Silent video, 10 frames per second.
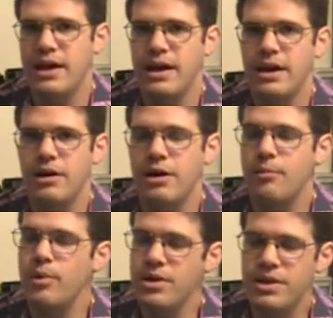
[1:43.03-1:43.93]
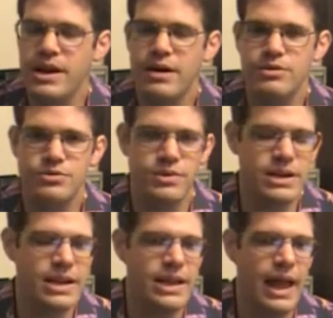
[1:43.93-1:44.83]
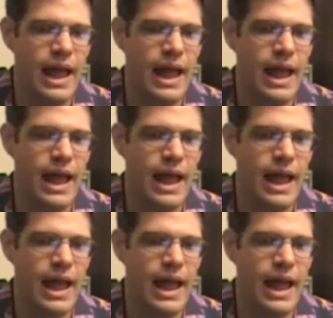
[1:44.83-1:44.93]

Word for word: uh, a book that I was reading,